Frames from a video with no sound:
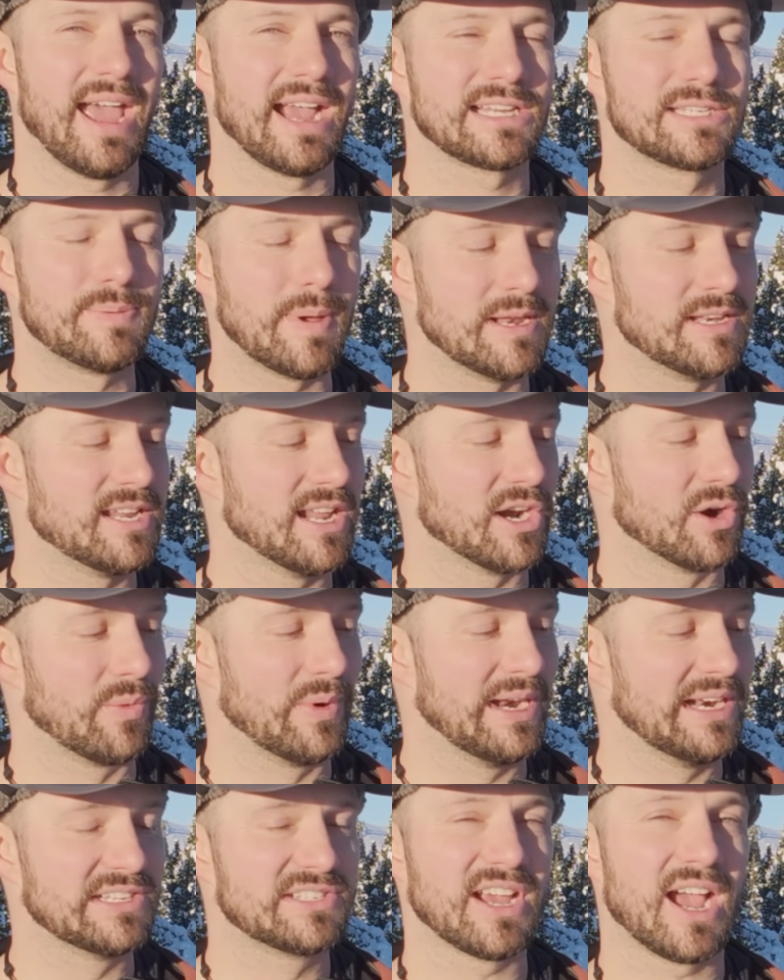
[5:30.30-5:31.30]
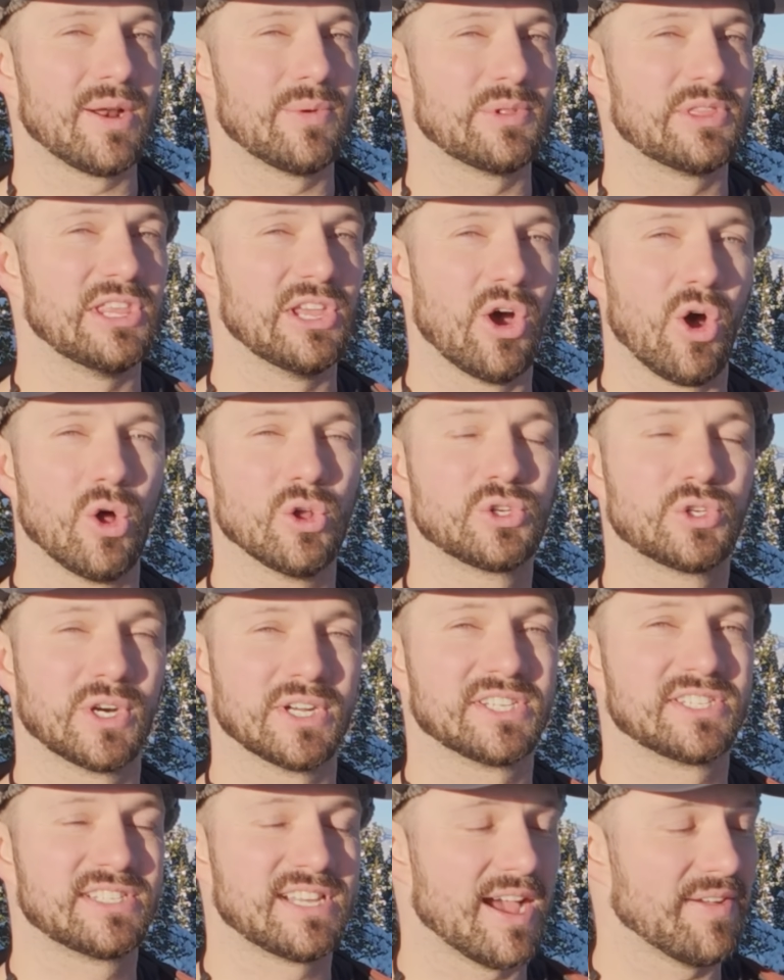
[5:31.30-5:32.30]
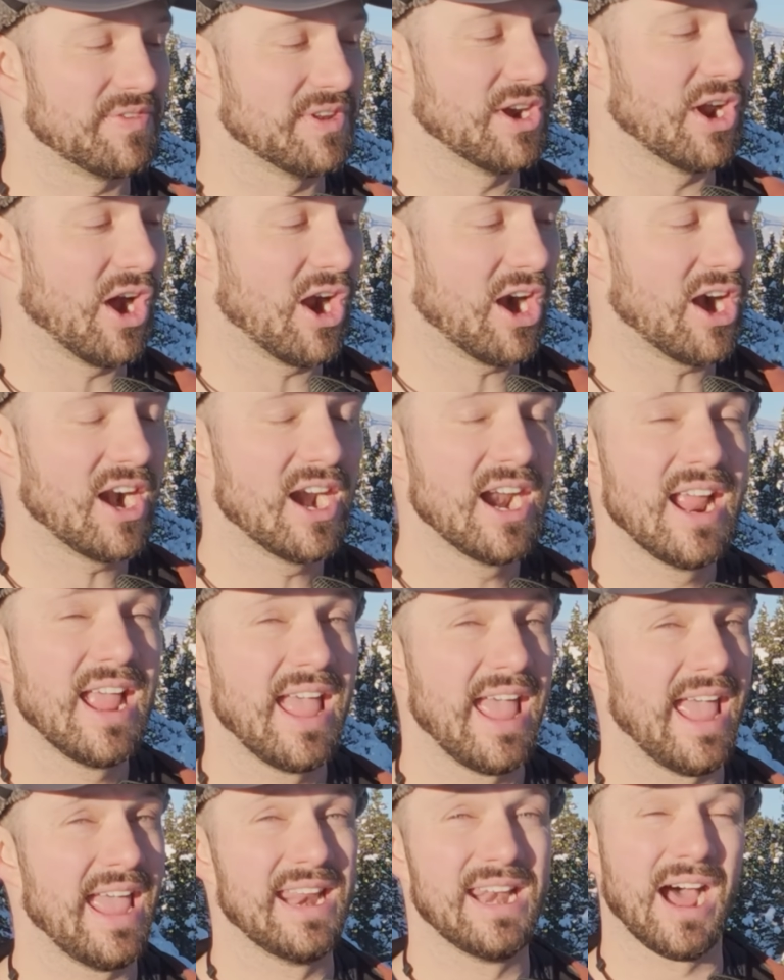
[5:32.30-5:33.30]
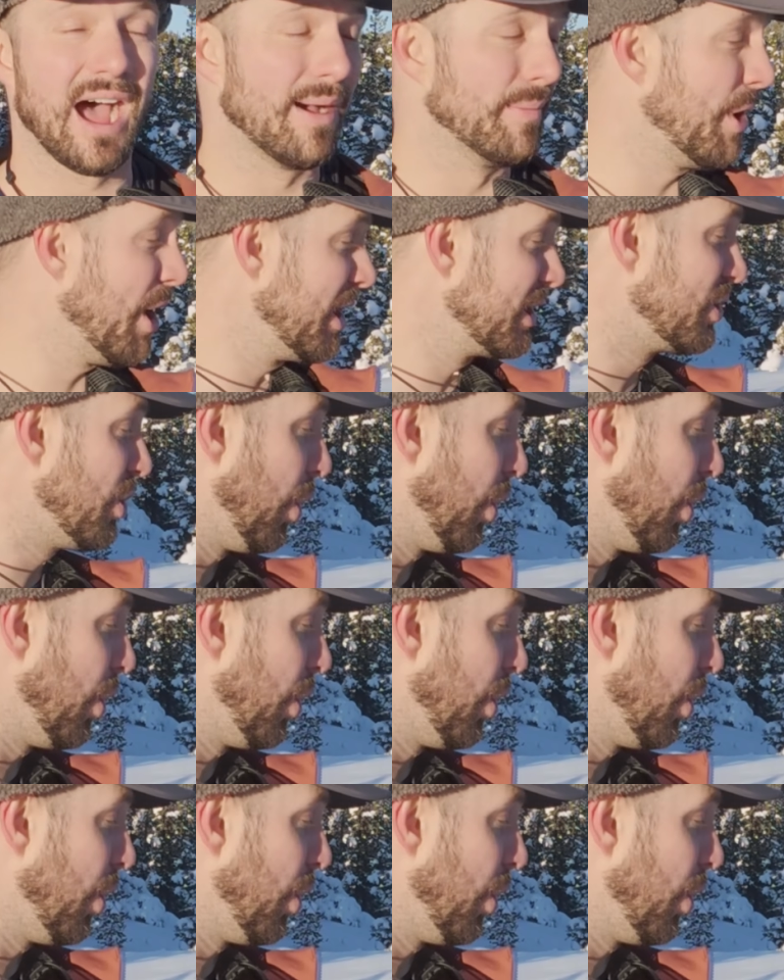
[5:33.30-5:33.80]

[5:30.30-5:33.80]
Xped did a redesign with the Ultra 7R and I'm on